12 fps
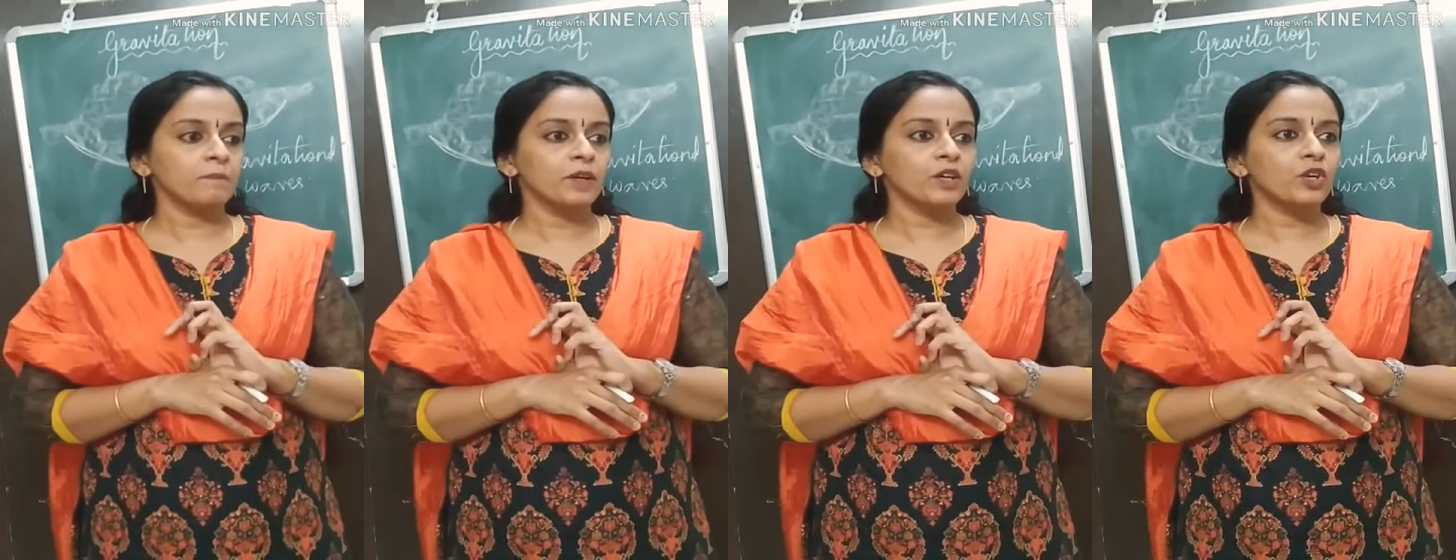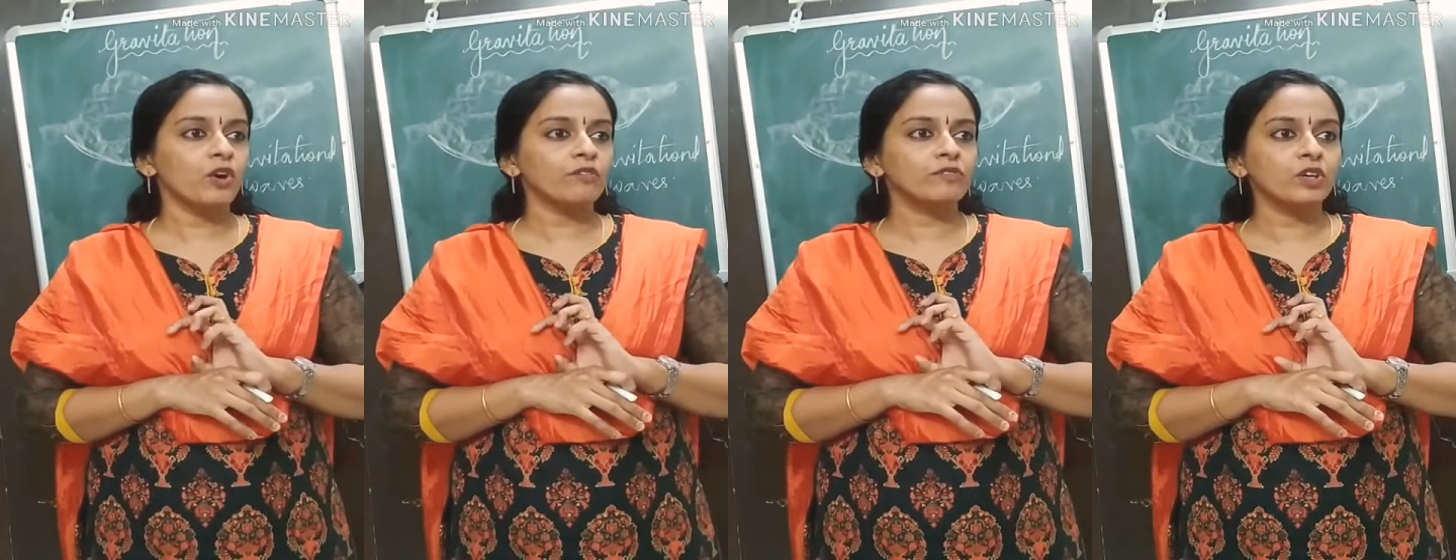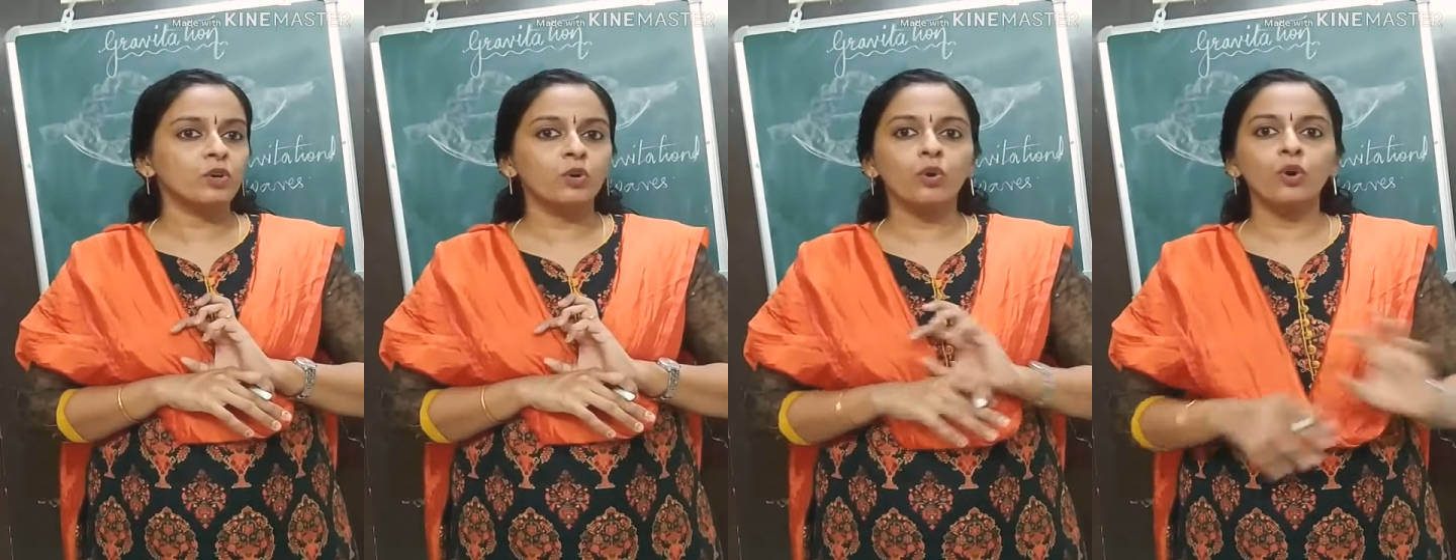burn off
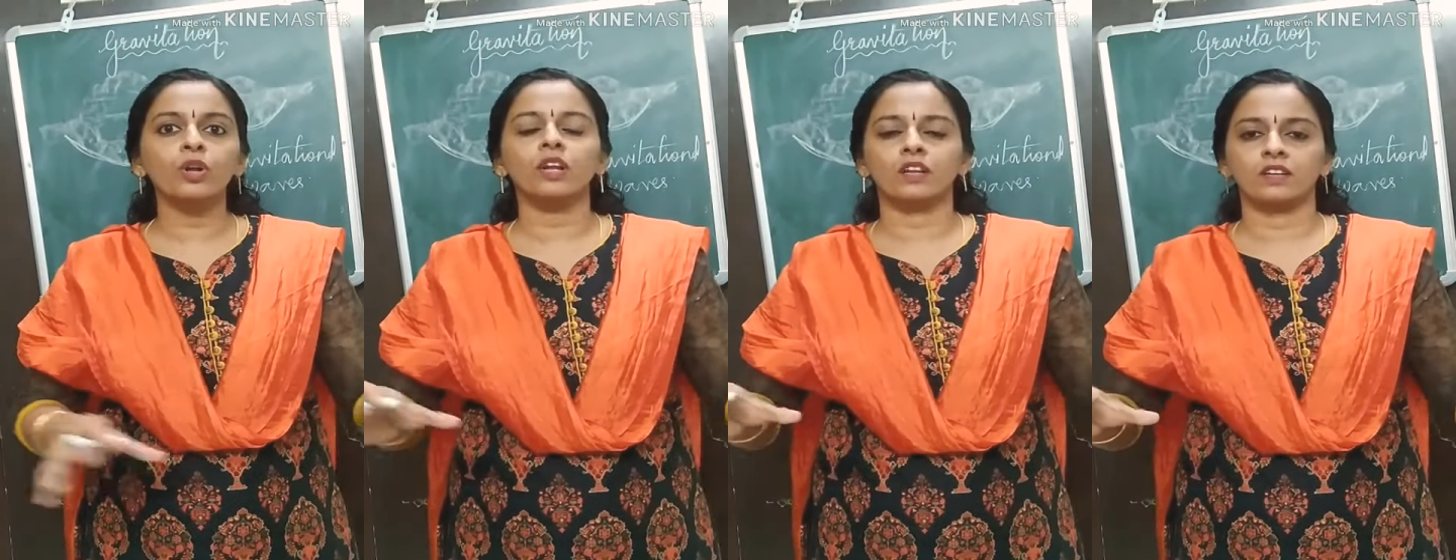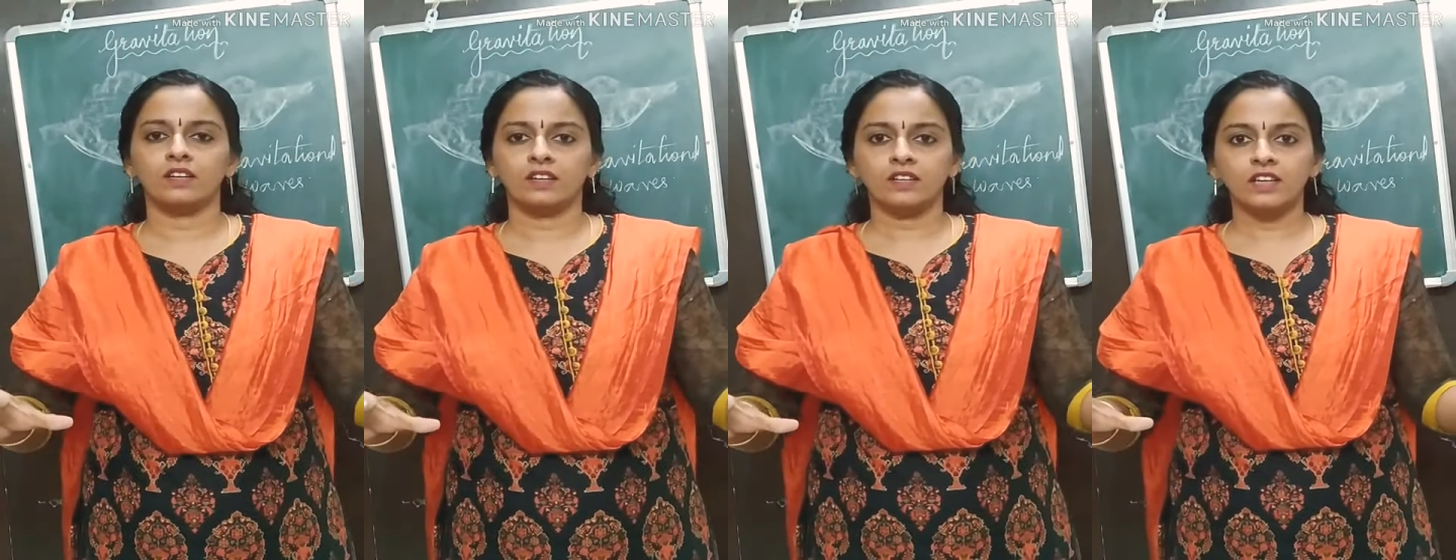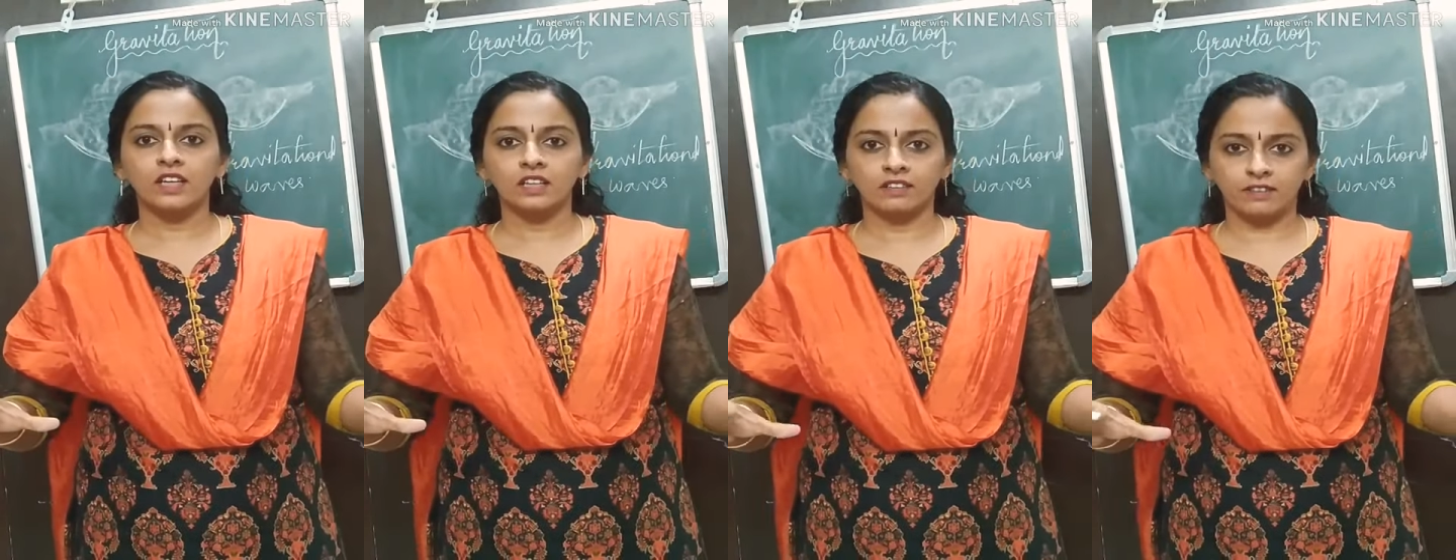the whole
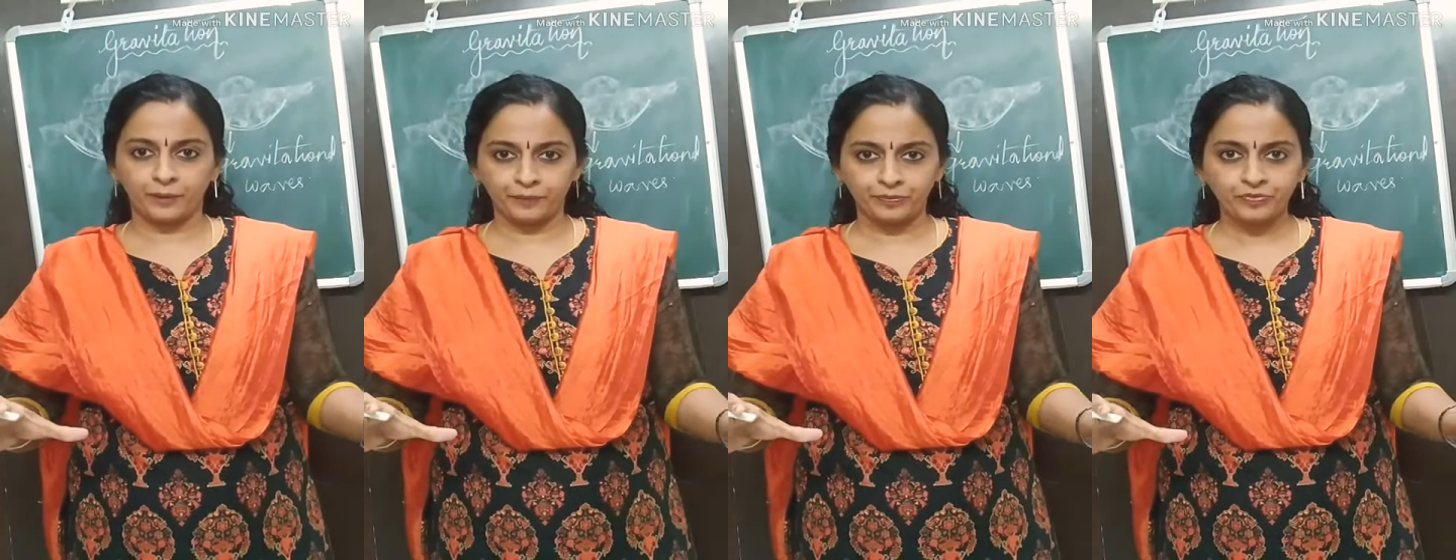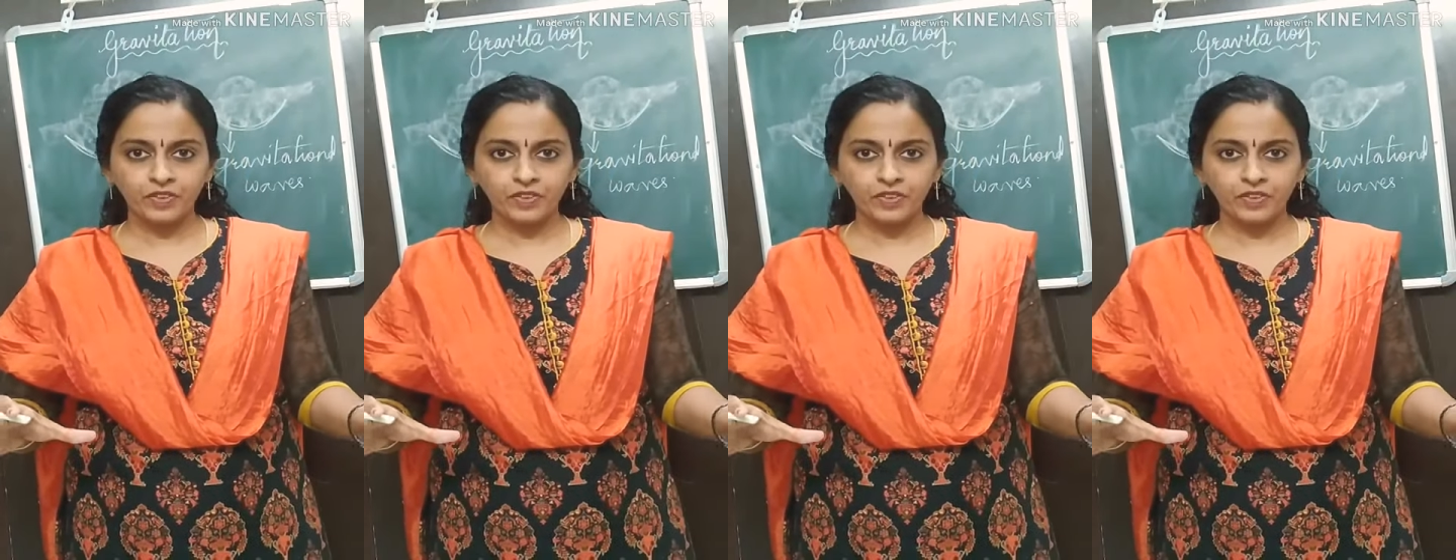earth.